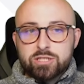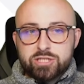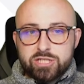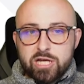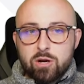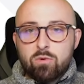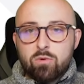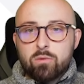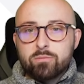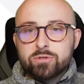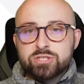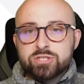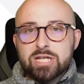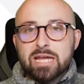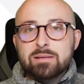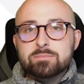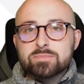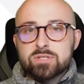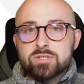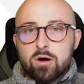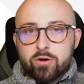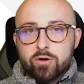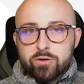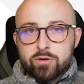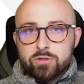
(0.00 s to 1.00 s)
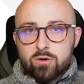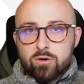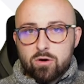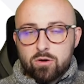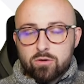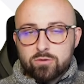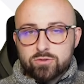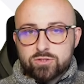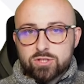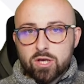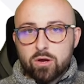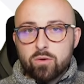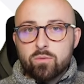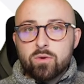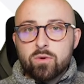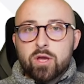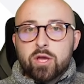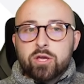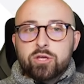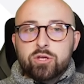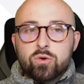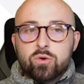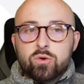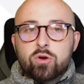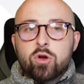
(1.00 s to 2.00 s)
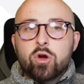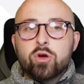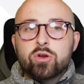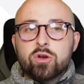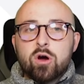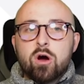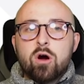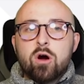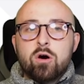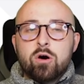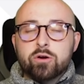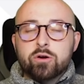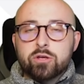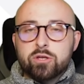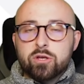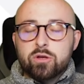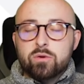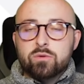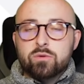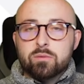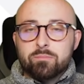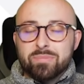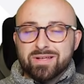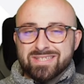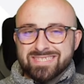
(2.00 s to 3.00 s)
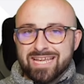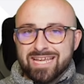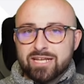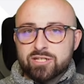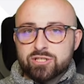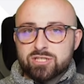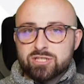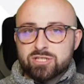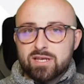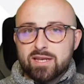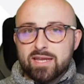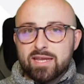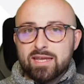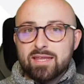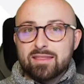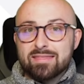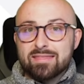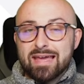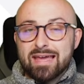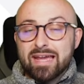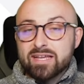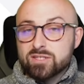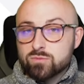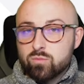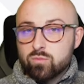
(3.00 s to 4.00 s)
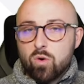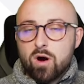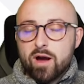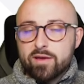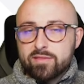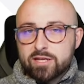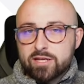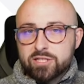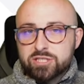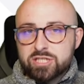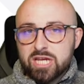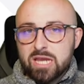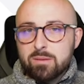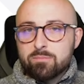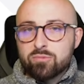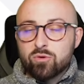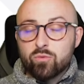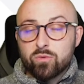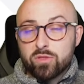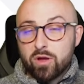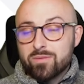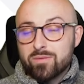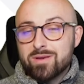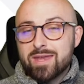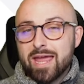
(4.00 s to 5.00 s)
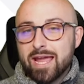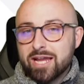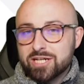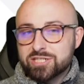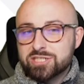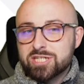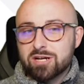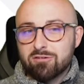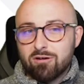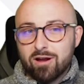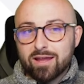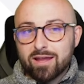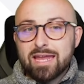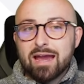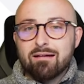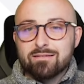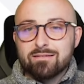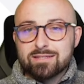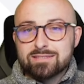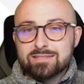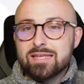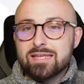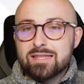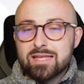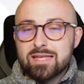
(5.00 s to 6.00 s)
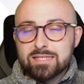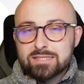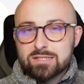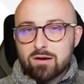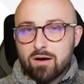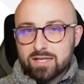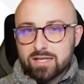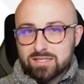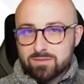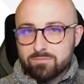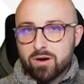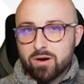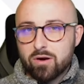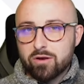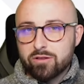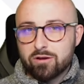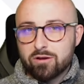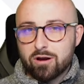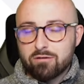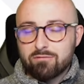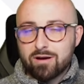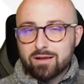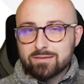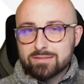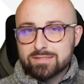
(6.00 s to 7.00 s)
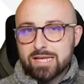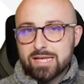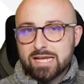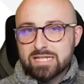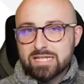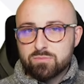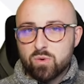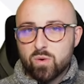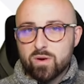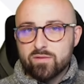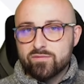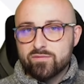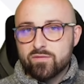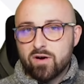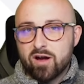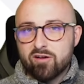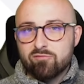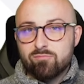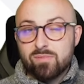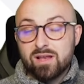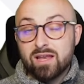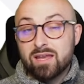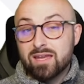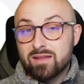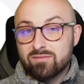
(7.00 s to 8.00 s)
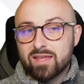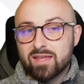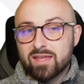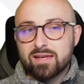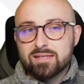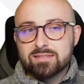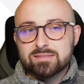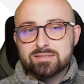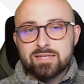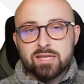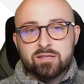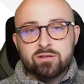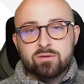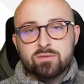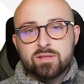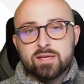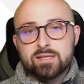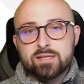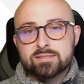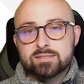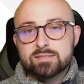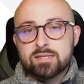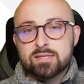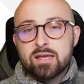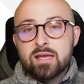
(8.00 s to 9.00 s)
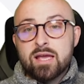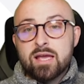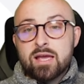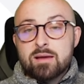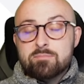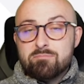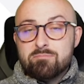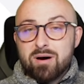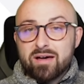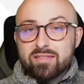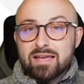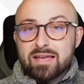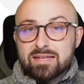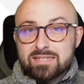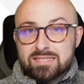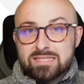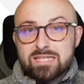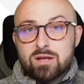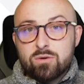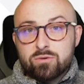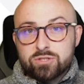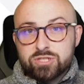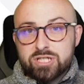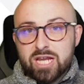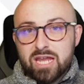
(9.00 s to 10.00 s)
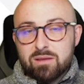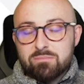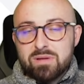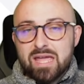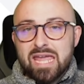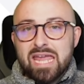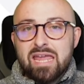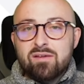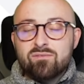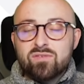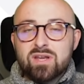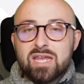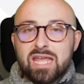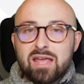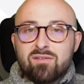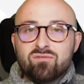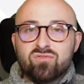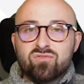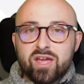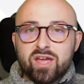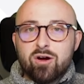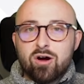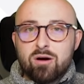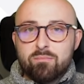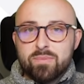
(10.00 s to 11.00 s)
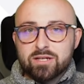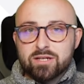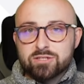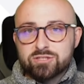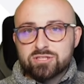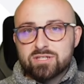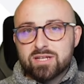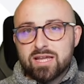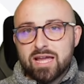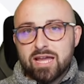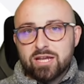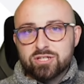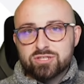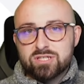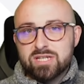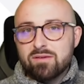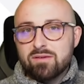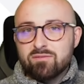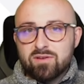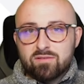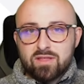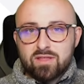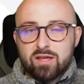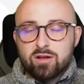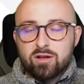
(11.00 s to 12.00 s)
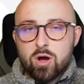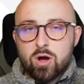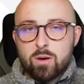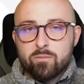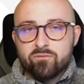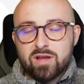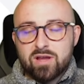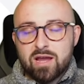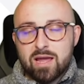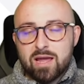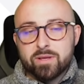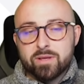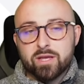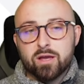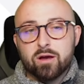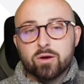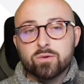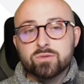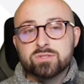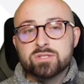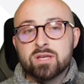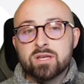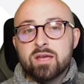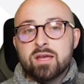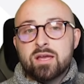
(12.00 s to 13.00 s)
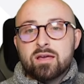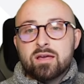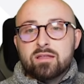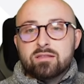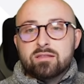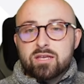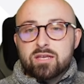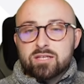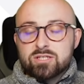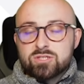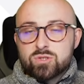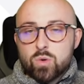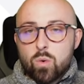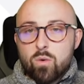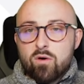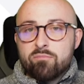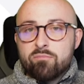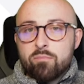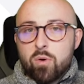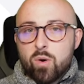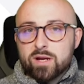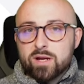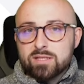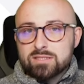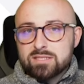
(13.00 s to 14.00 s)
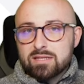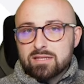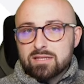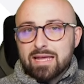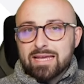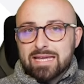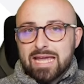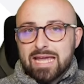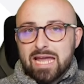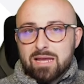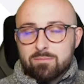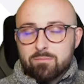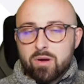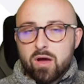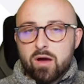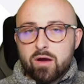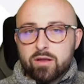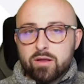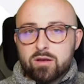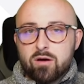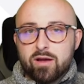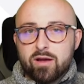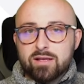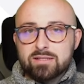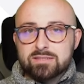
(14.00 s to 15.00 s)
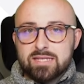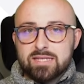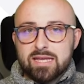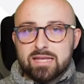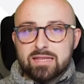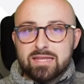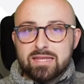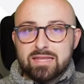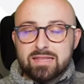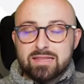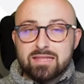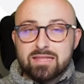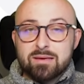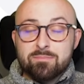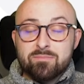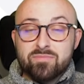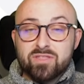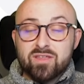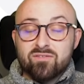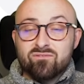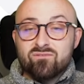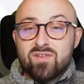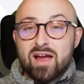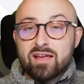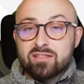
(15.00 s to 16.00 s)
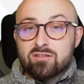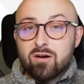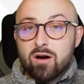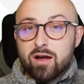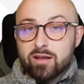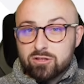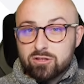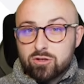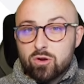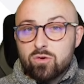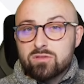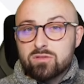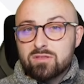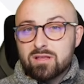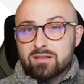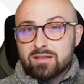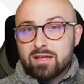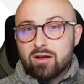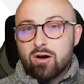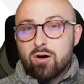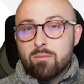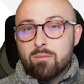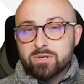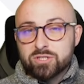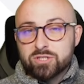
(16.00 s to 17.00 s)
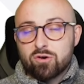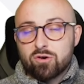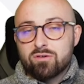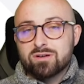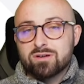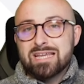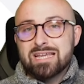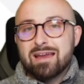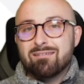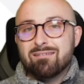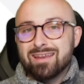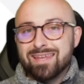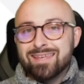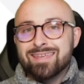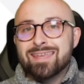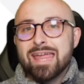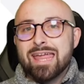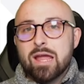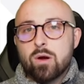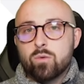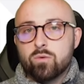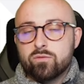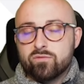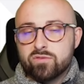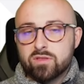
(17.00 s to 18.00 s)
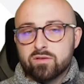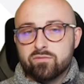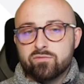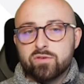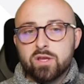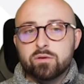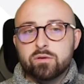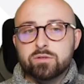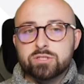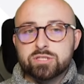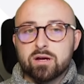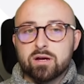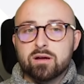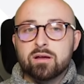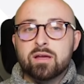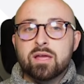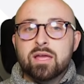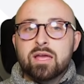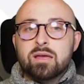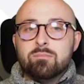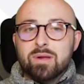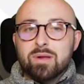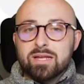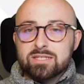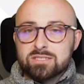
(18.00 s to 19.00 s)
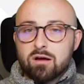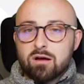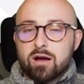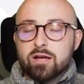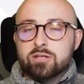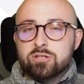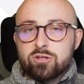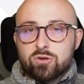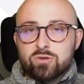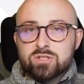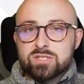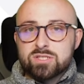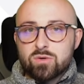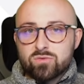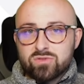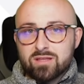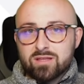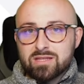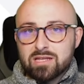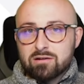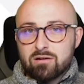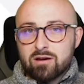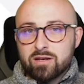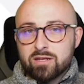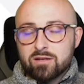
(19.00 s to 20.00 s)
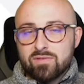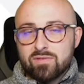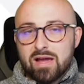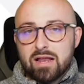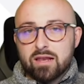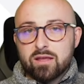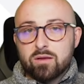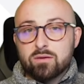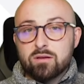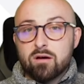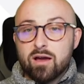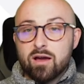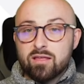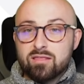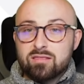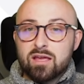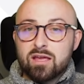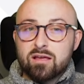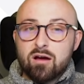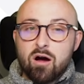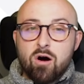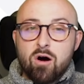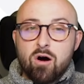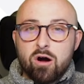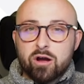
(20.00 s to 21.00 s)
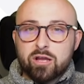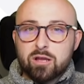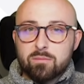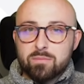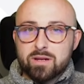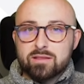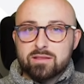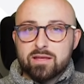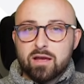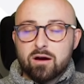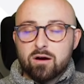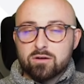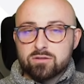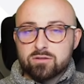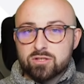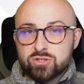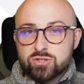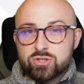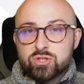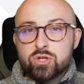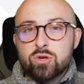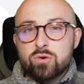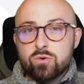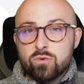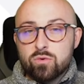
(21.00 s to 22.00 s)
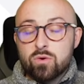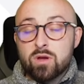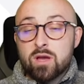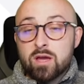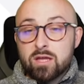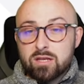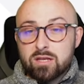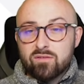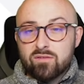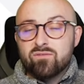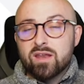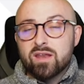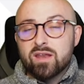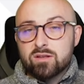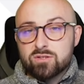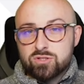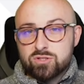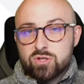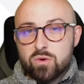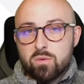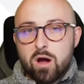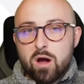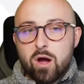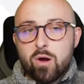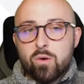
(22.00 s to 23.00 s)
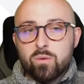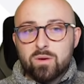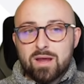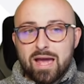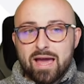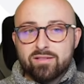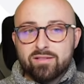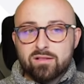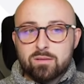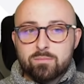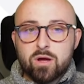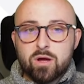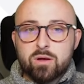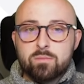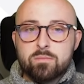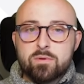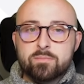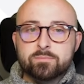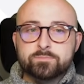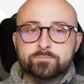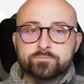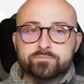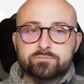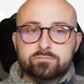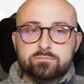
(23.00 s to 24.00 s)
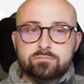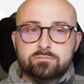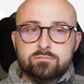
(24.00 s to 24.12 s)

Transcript: Chilwell and James are not. So you could argue that potentially that is why they're cheaper, although next year I guarantee these guys are both at around 6.5 million if they continue this. But they're still cheap. Even if they are benched occasionally, even if they can't have cameos, the sort of points that they're getting per 90 and the fact that I do think they are majoritarily nailed for the future means that I do still think they're undervalued. I think arguably they are the two defenders to own at the moment.